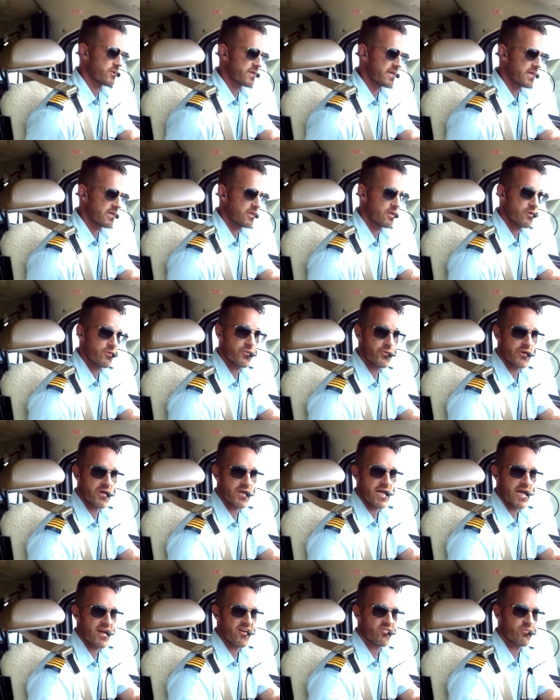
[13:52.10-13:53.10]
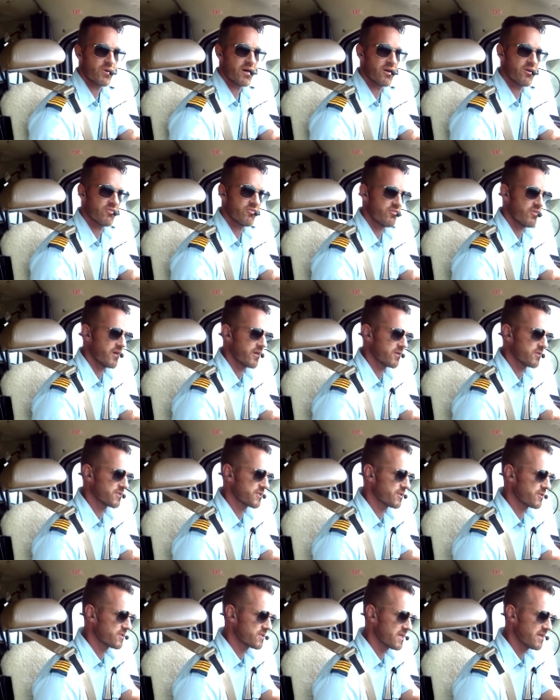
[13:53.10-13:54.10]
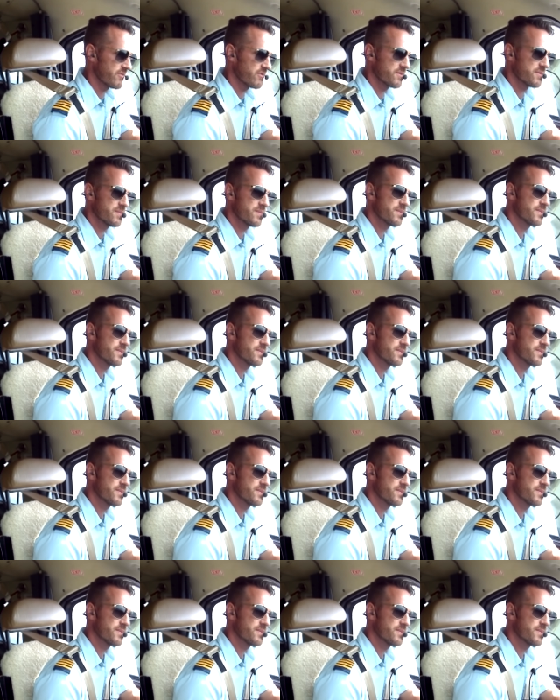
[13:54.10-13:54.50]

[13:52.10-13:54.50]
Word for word: Kilo, three and a half mile, final zero seven.